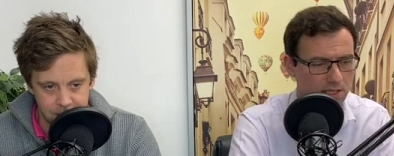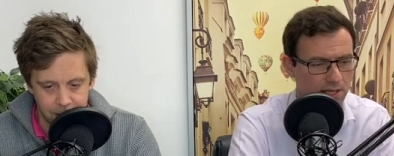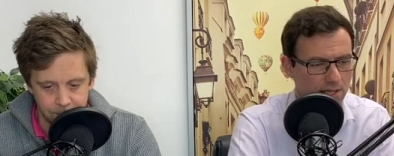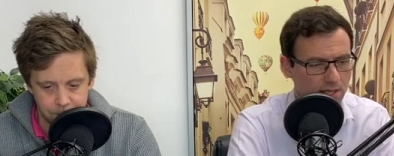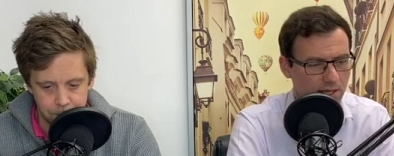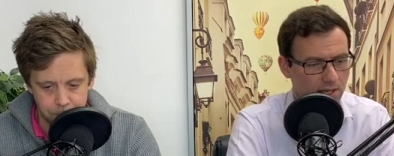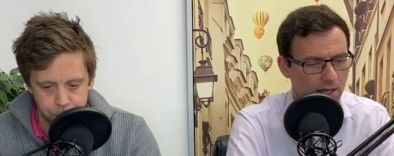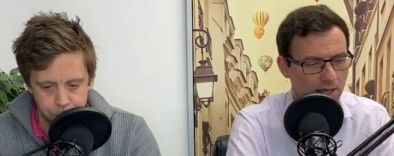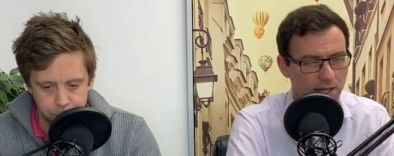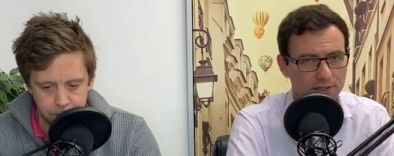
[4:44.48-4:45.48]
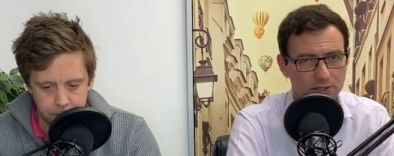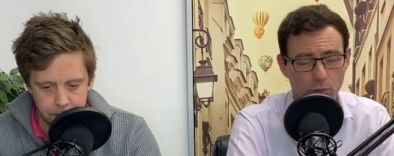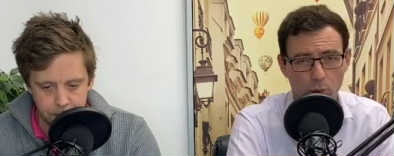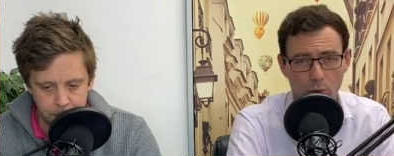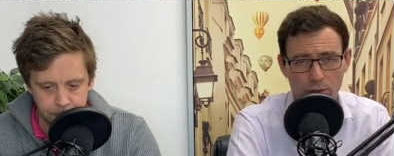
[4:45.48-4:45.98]
Speaker 1: Yeah. Uh,
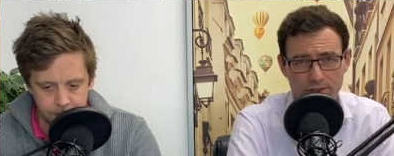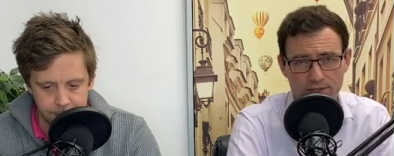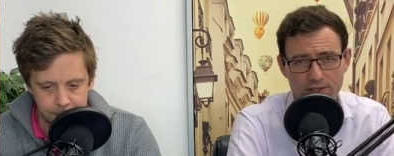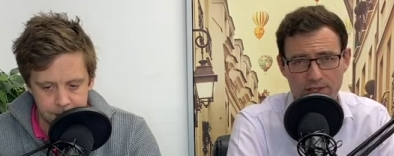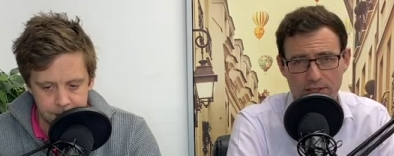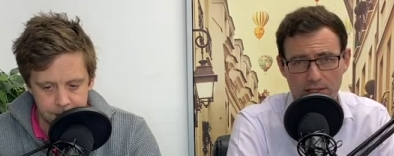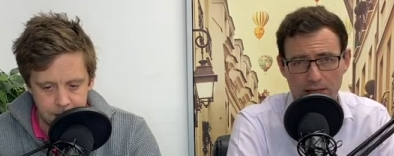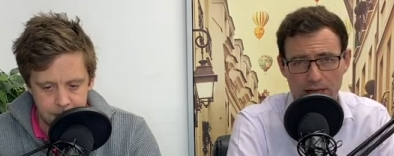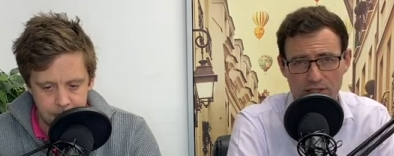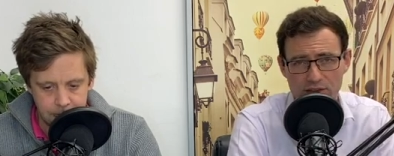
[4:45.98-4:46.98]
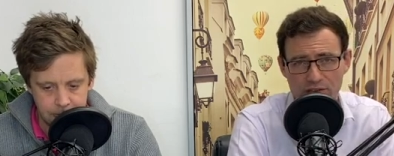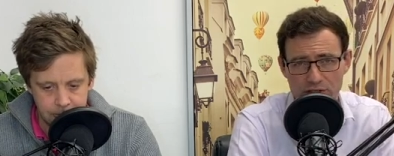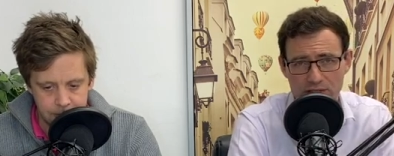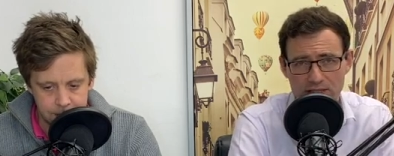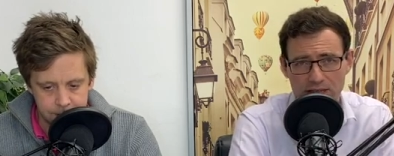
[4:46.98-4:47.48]
towards energy
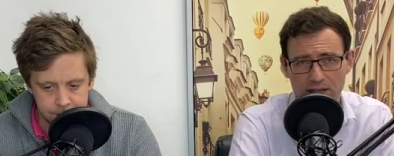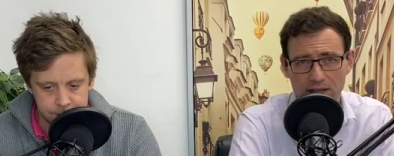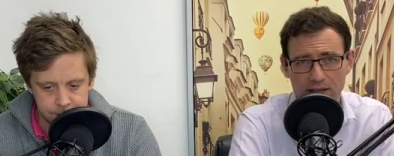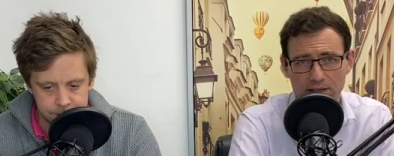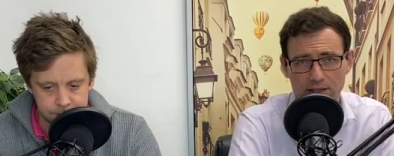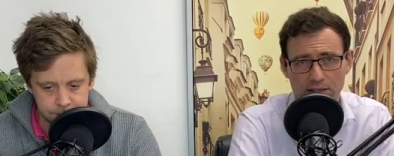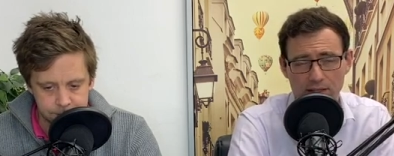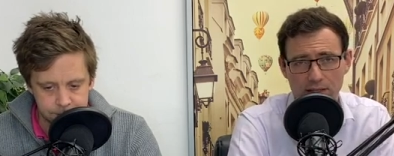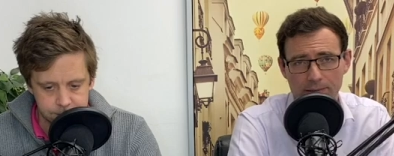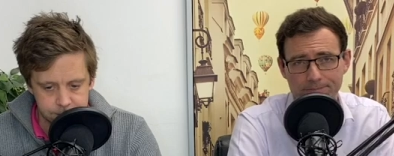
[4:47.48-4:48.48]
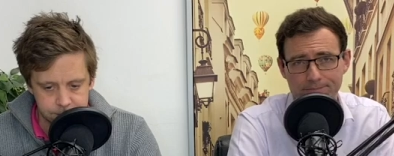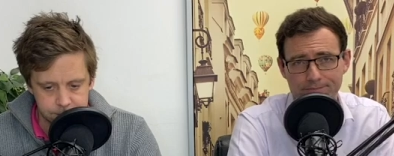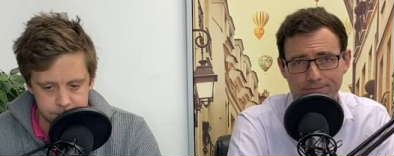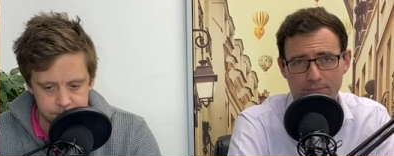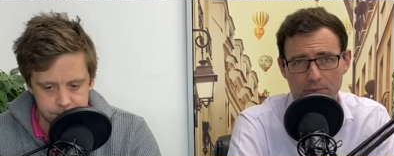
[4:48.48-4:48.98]
efficiency and, and
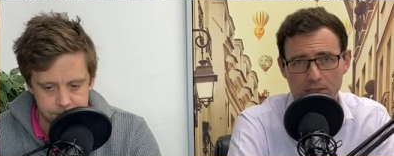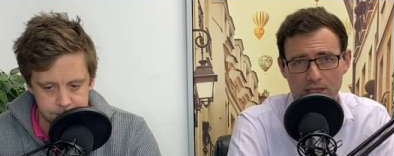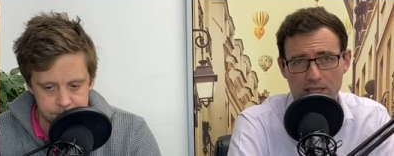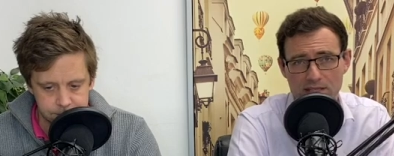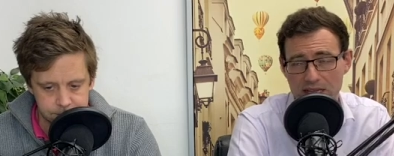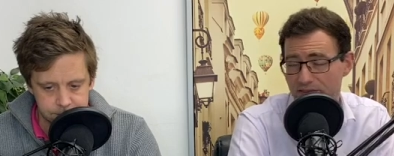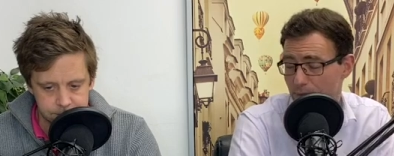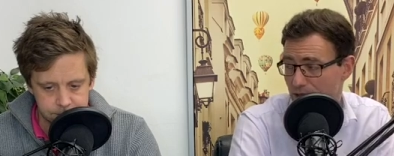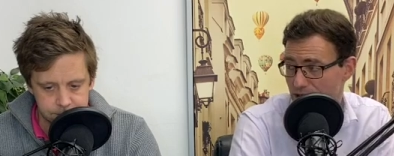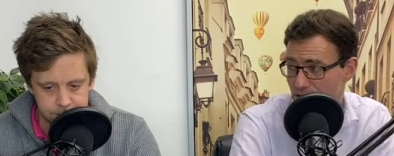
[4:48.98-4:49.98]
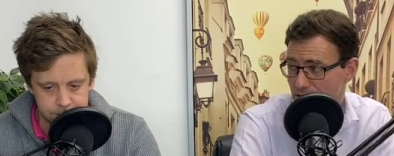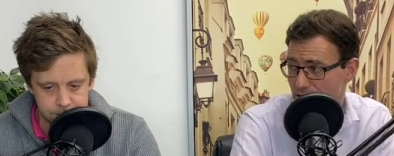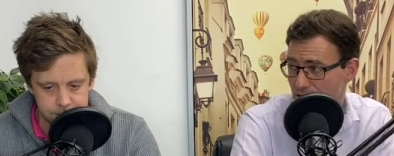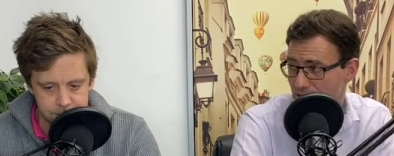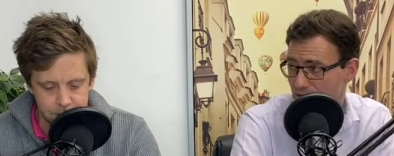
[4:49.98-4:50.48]
um, heat saving
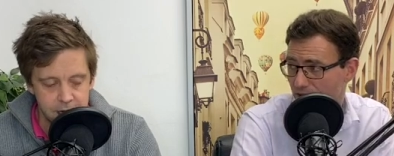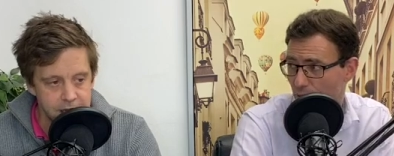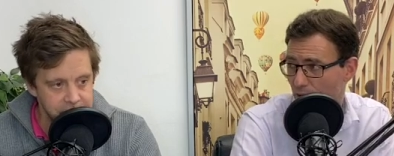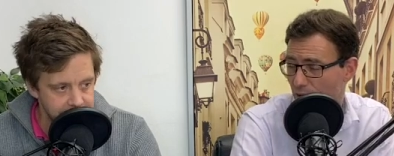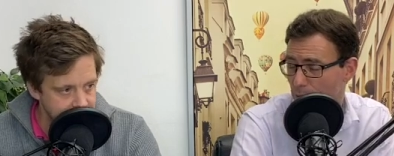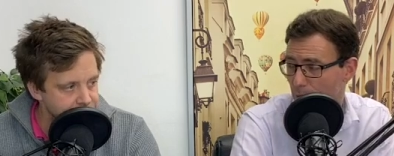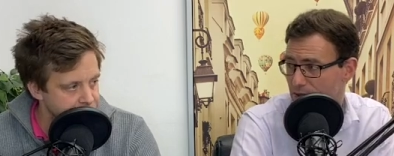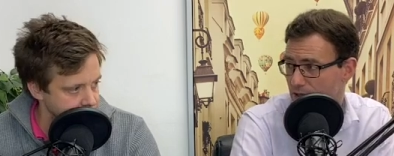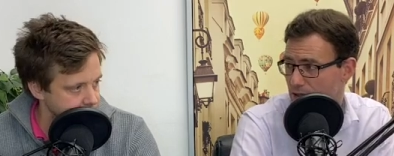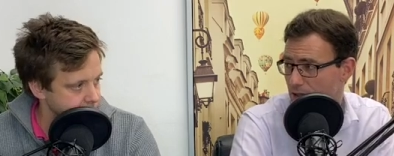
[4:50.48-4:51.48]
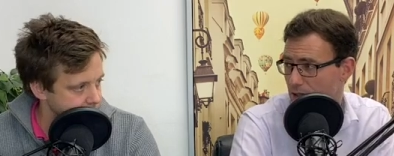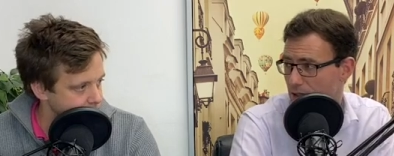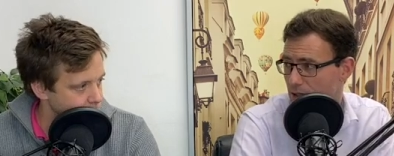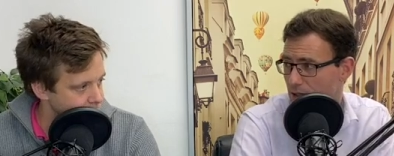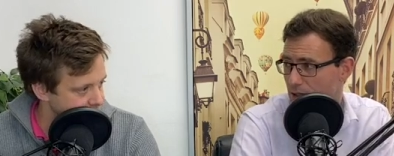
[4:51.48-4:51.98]
measures
Speaker 2: and insulation,
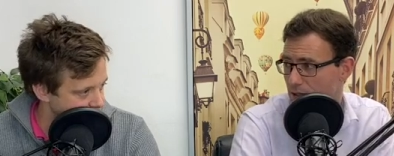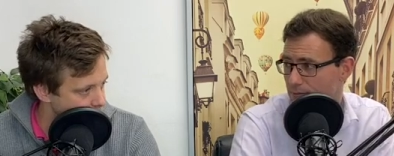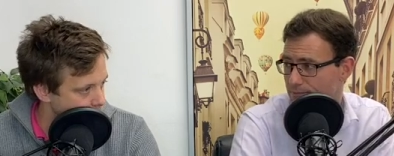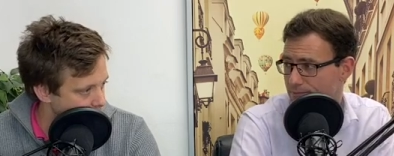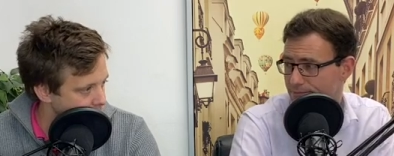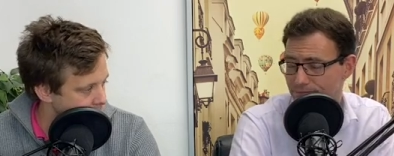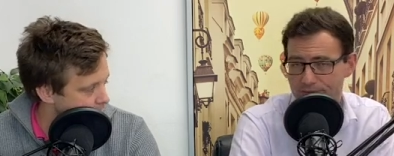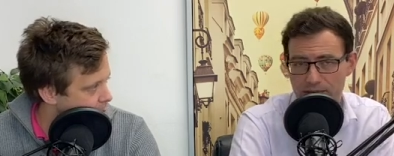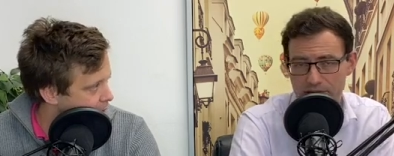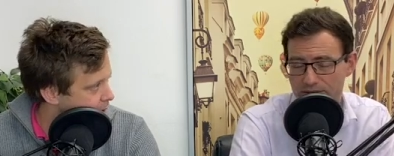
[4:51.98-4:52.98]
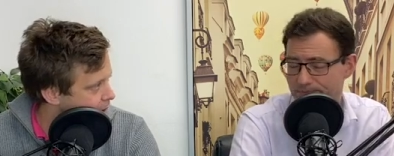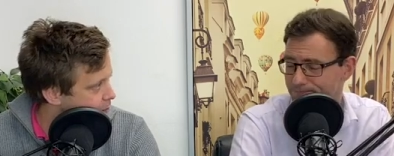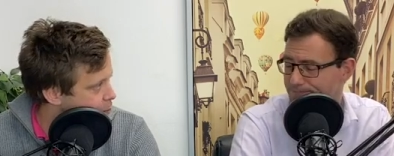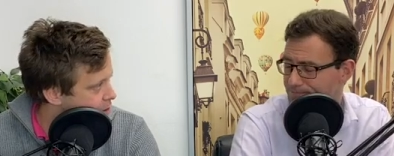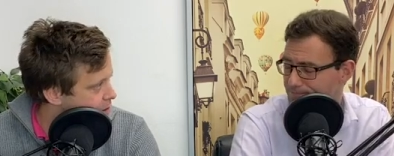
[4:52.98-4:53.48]
which is important, right?
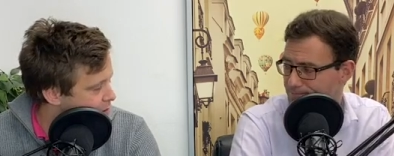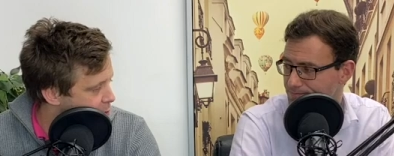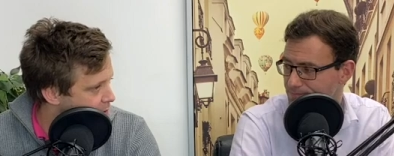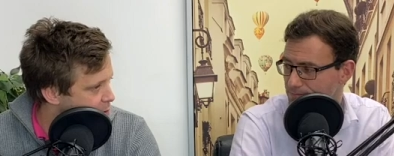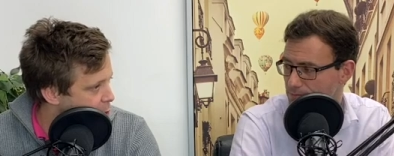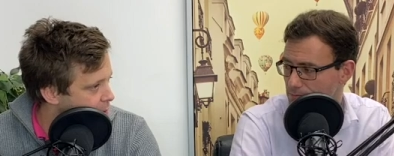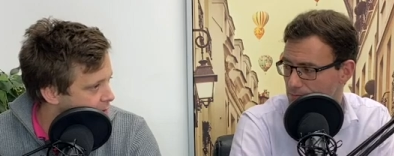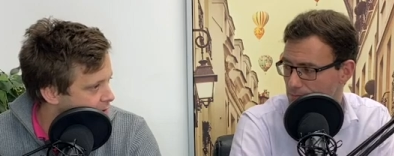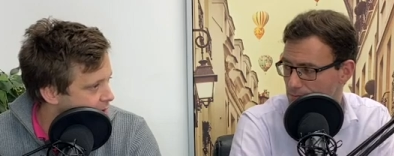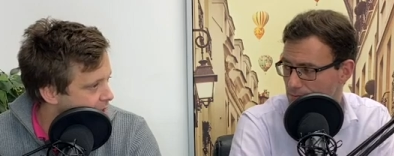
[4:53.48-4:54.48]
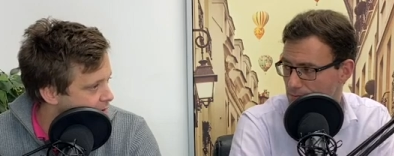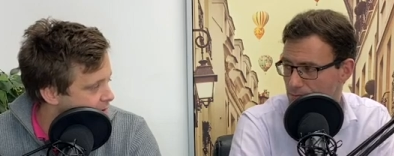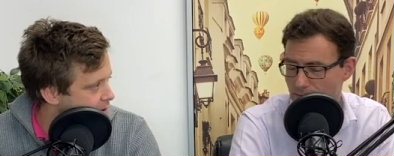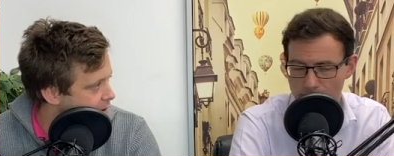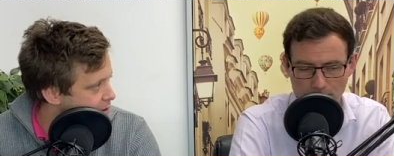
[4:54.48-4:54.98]
Because we've always said,
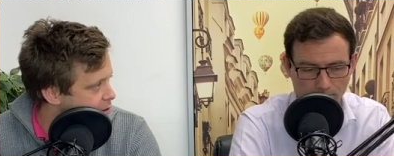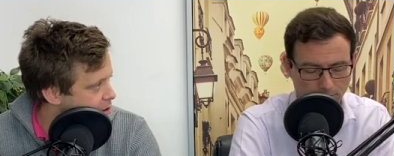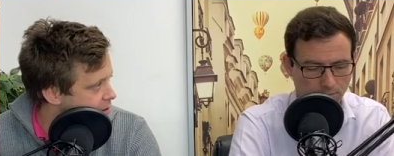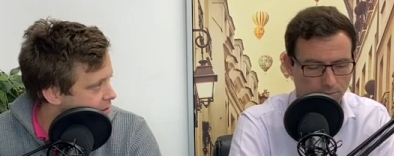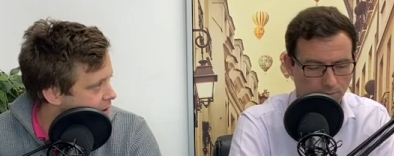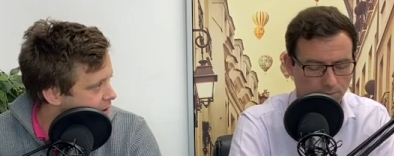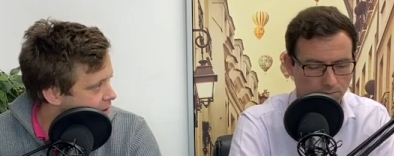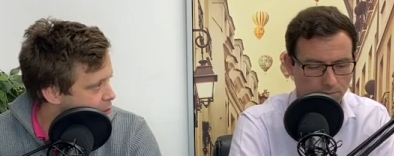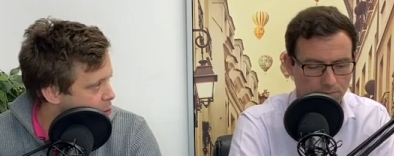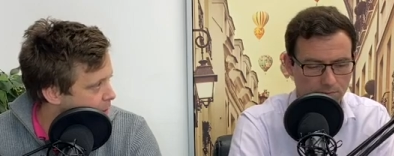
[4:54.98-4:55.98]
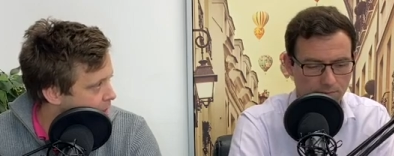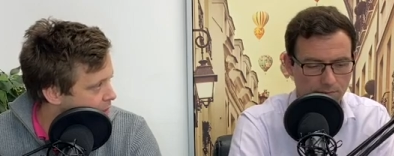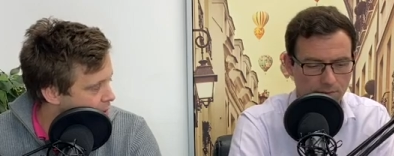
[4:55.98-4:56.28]
you know, you should it's all about